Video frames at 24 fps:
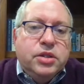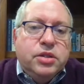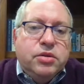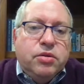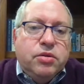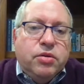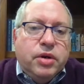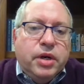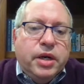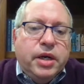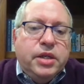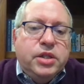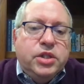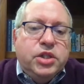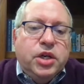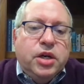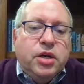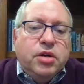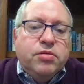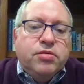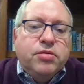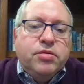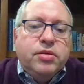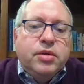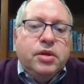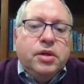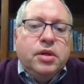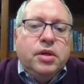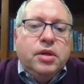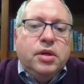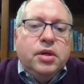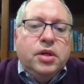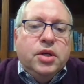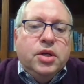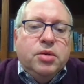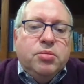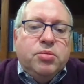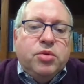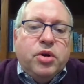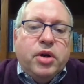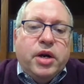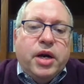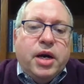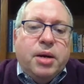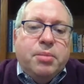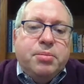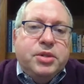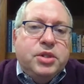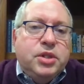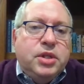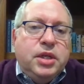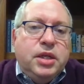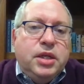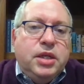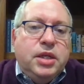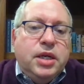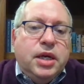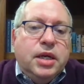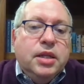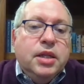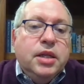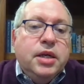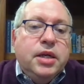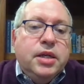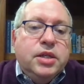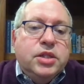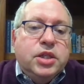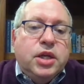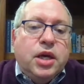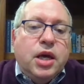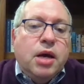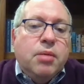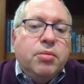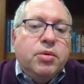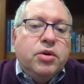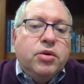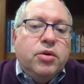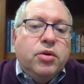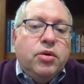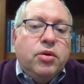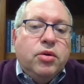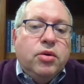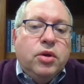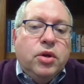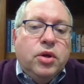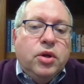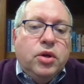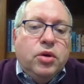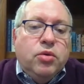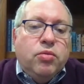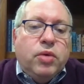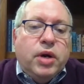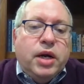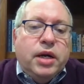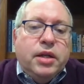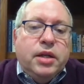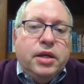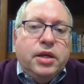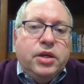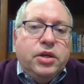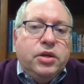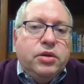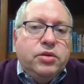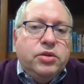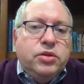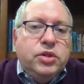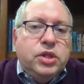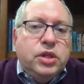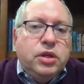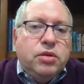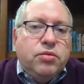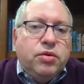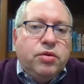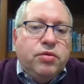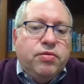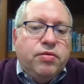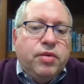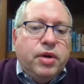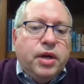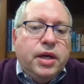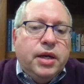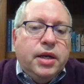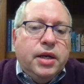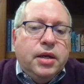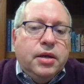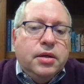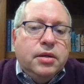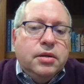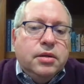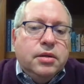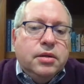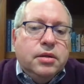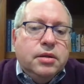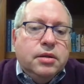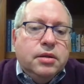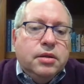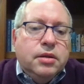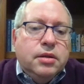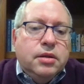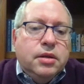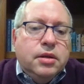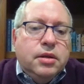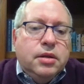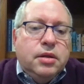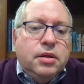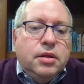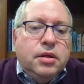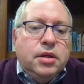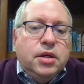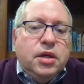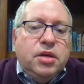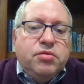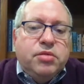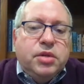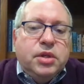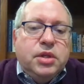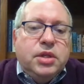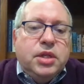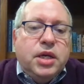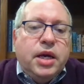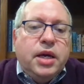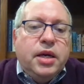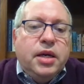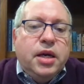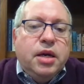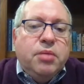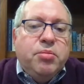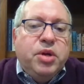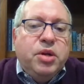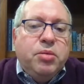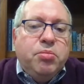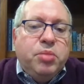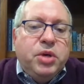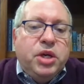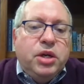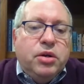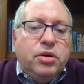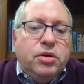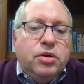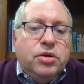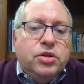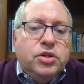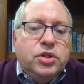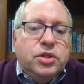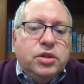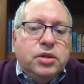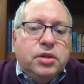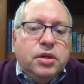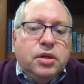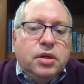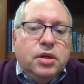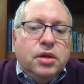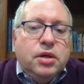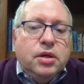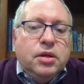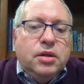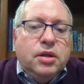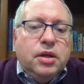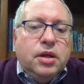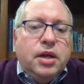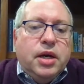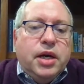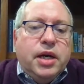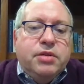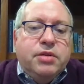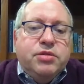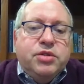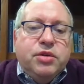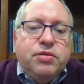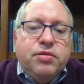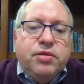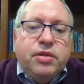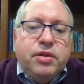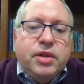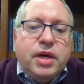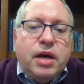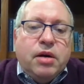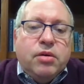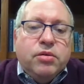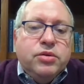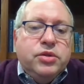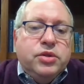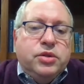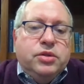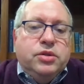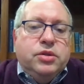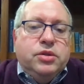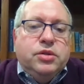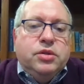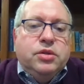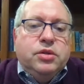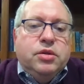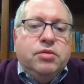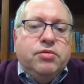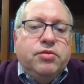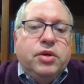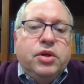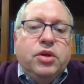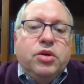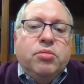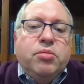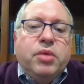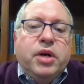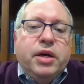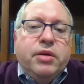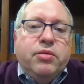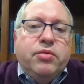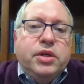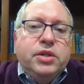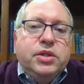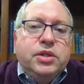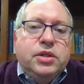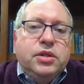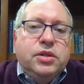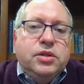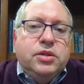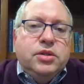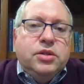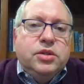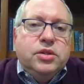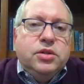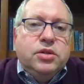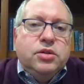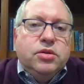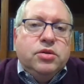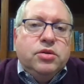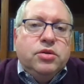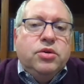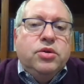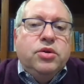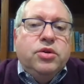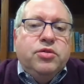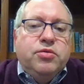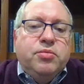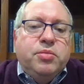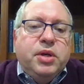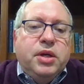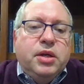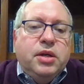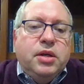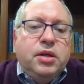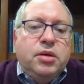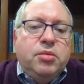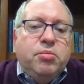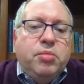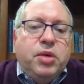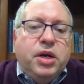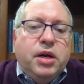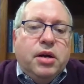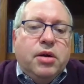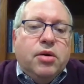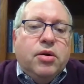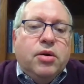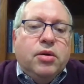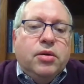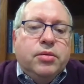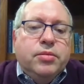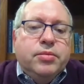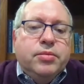or HF, perhaps the deadliest chemical widely used in refining. If the tank had been pierced, the lives of thousands of nearby residents could have been in peril.